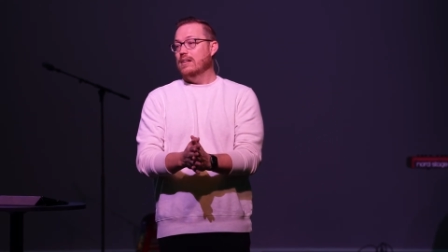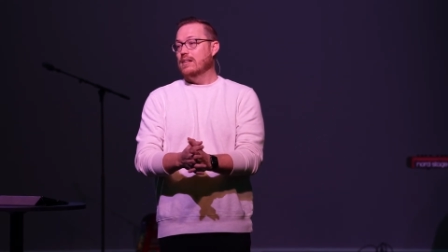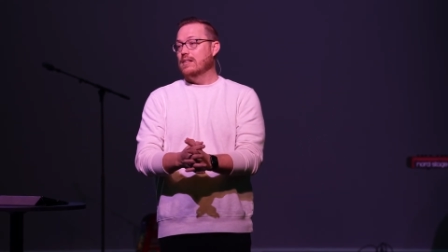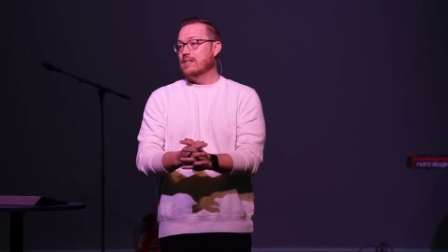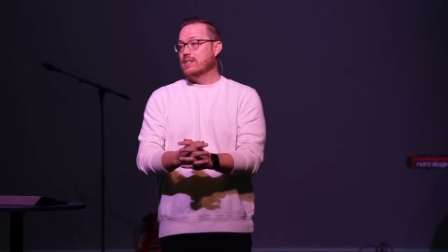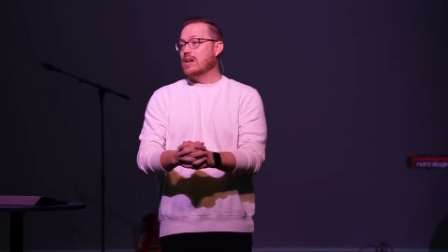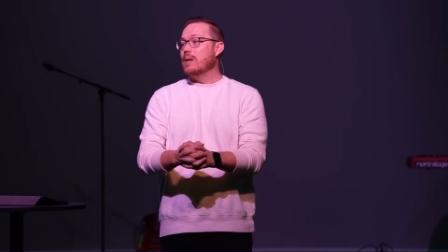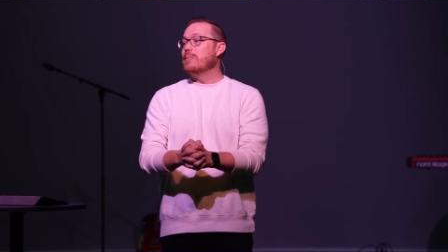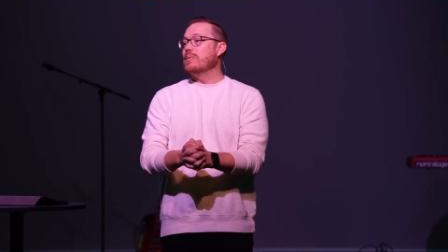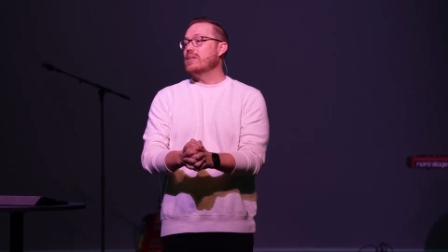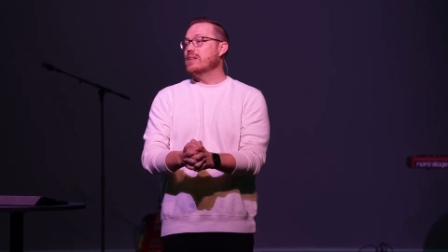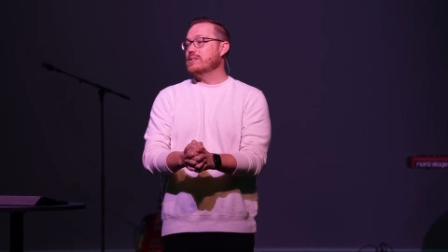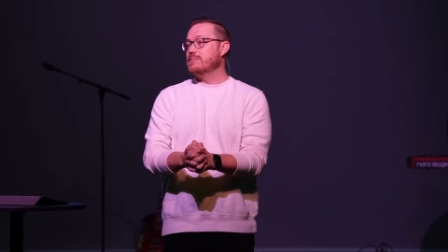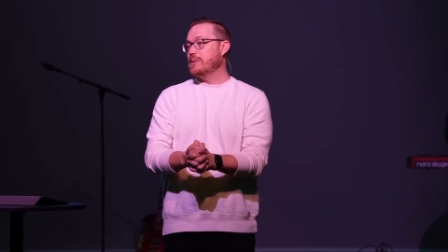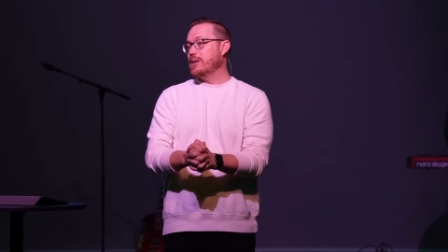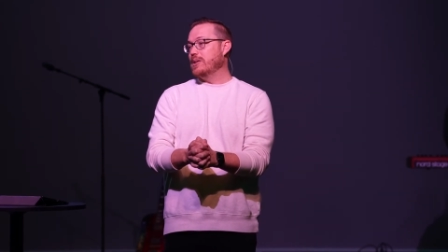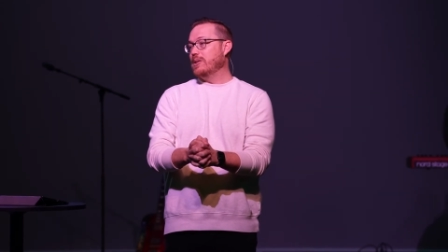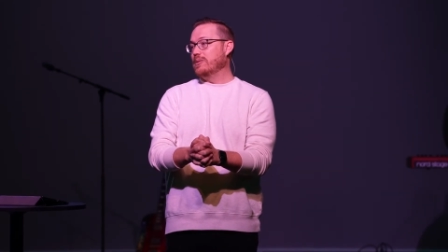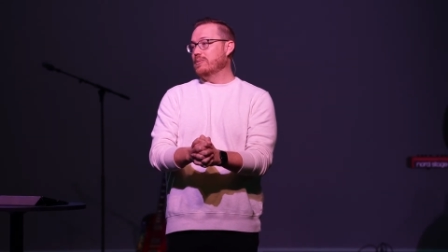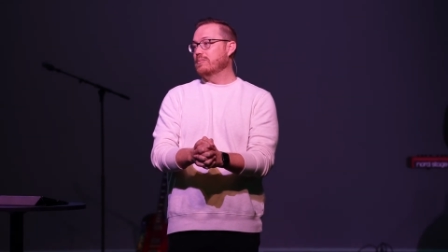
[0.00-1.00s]
a couple things we
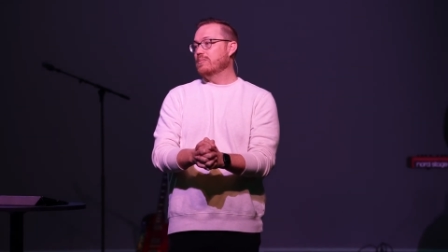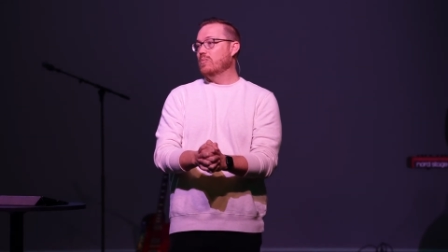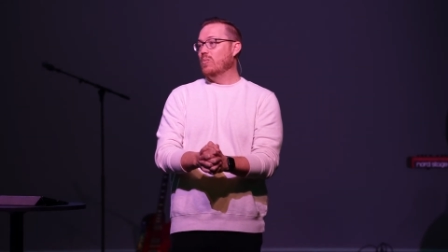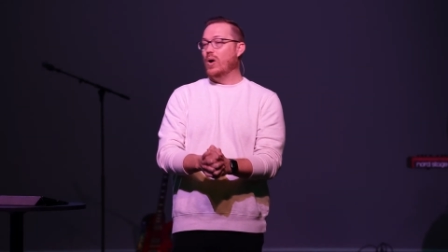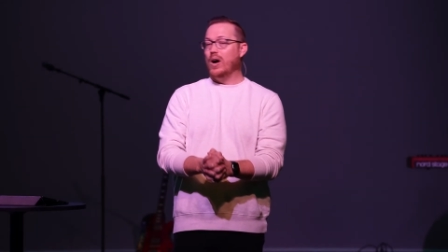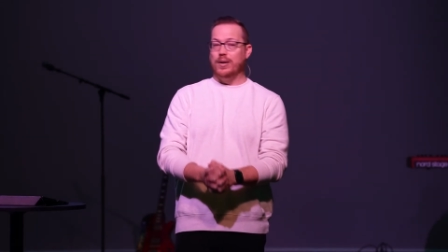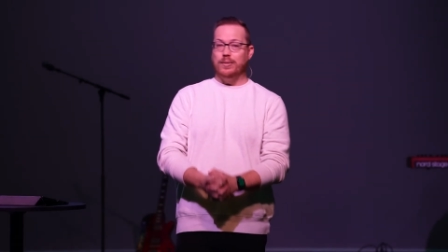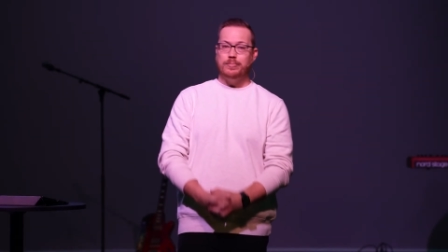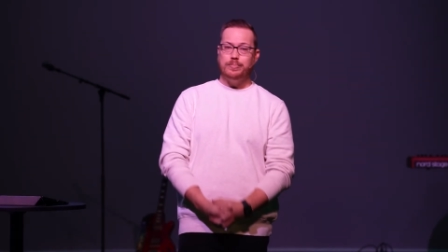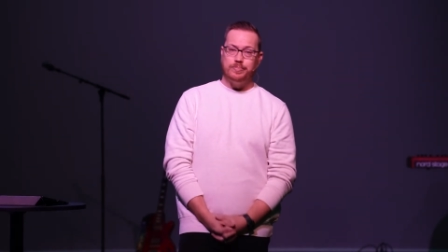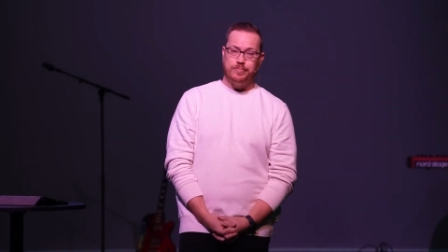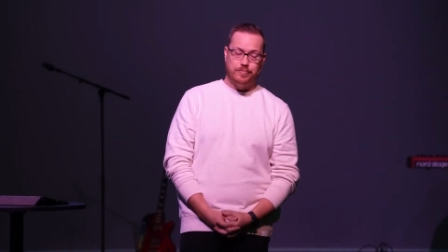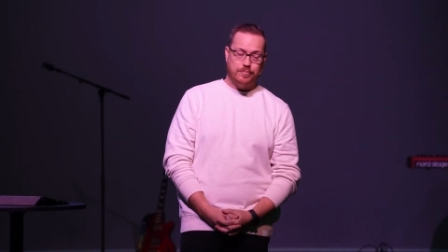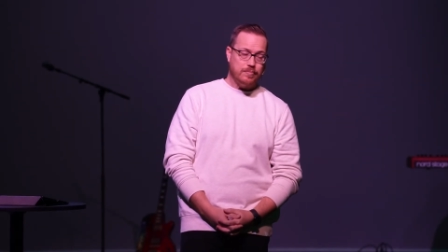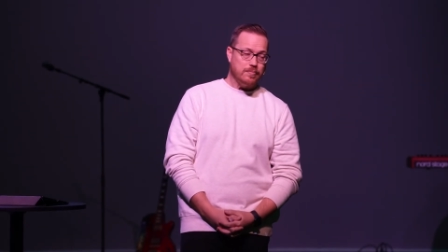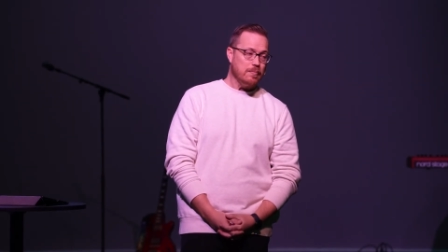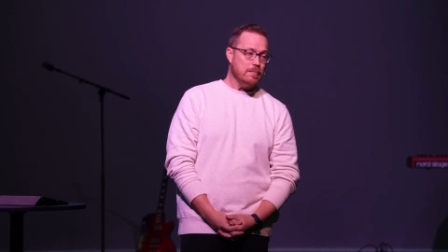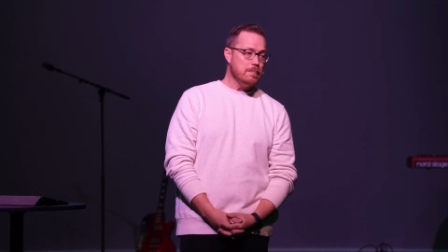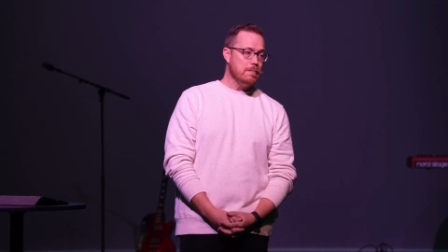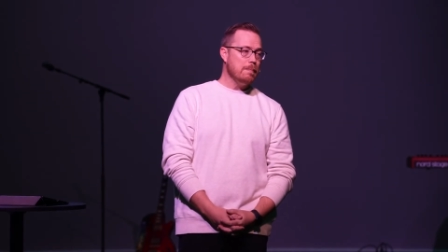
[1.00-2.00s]
can do. One,
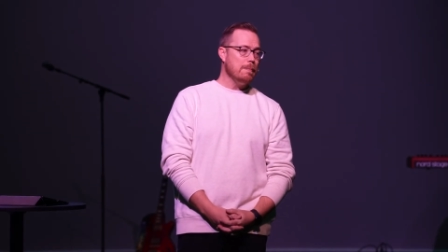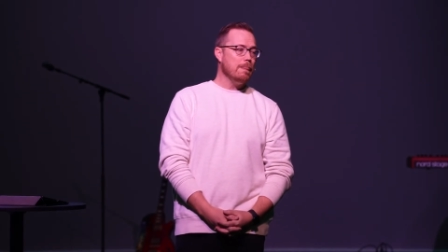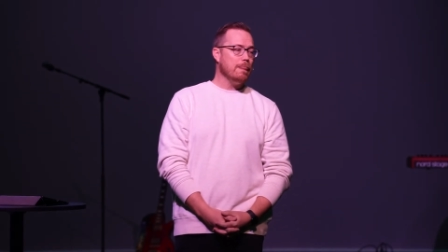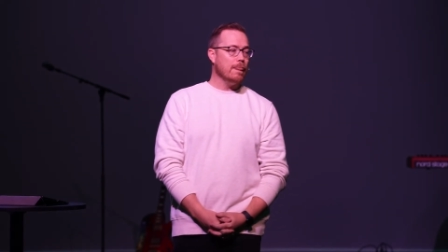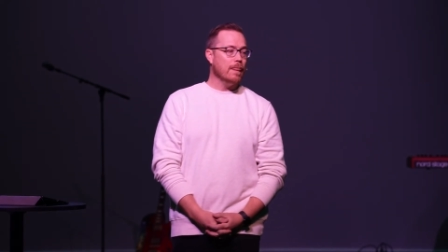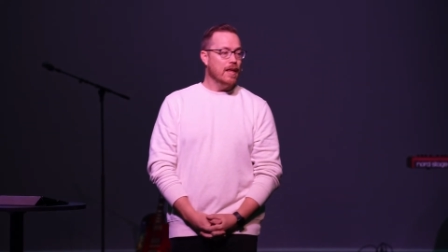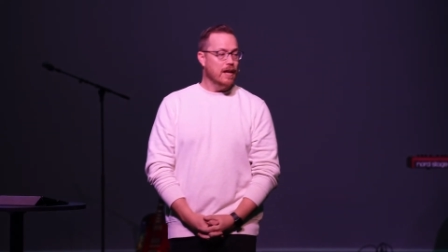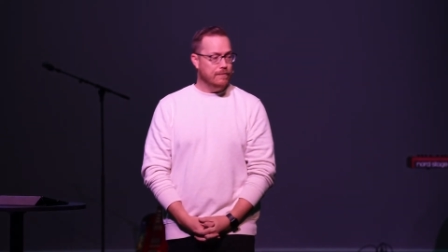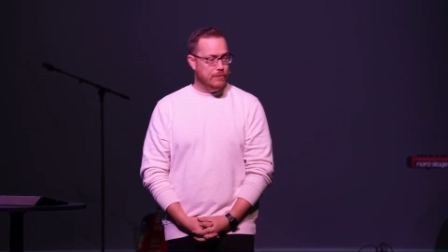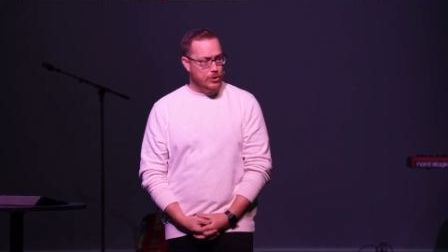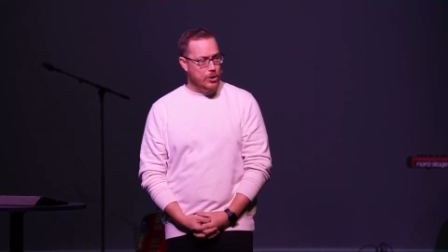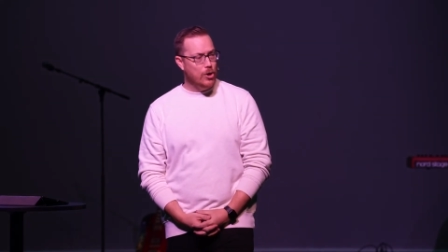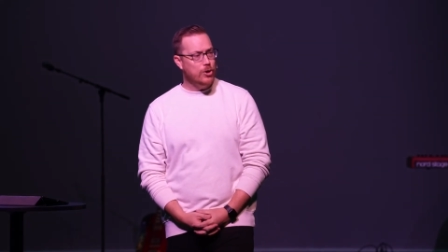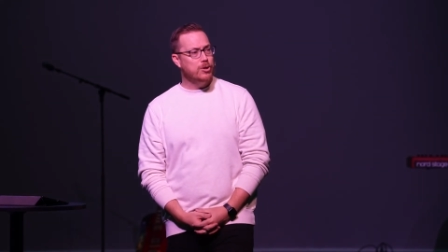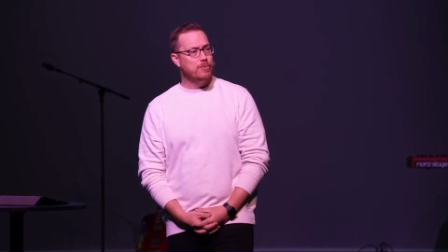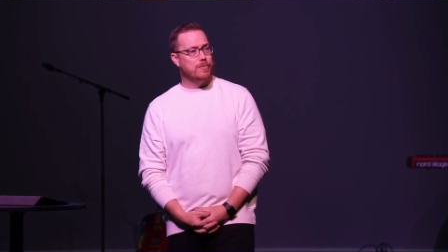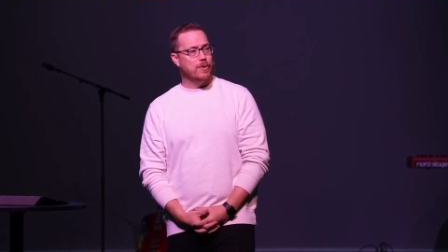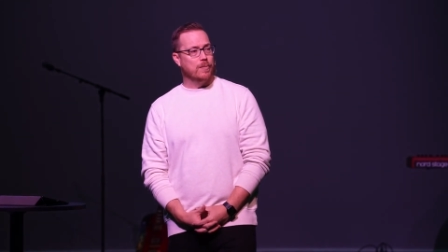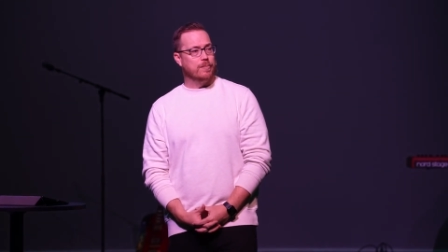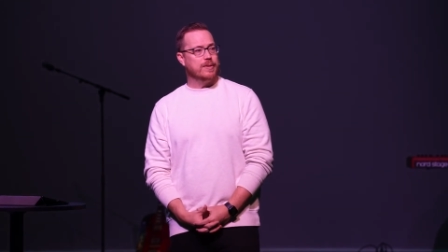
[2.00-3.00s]
if you know
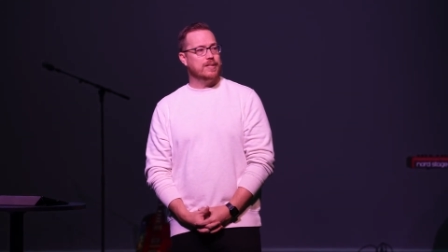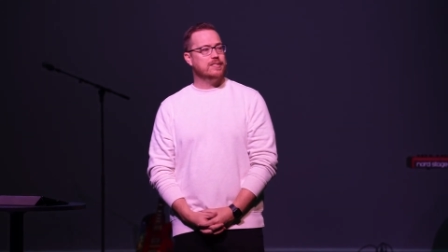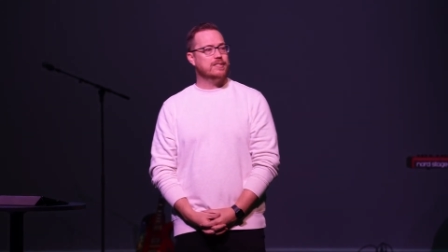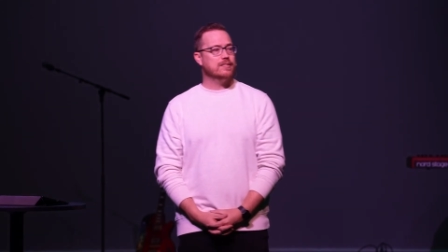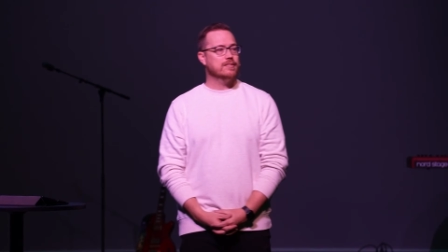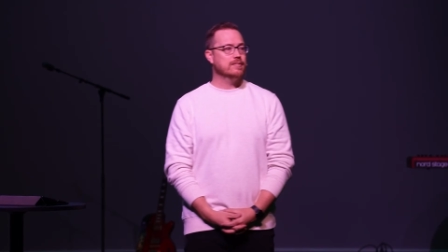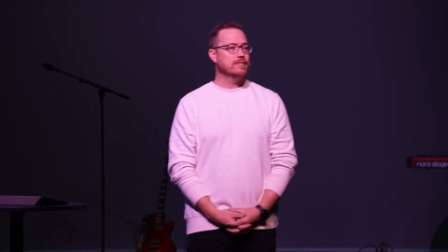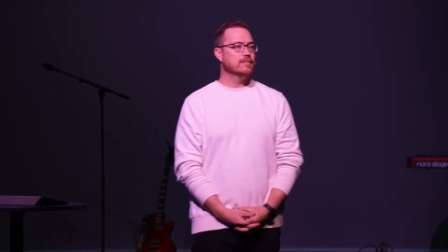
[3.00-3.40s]
your purpose,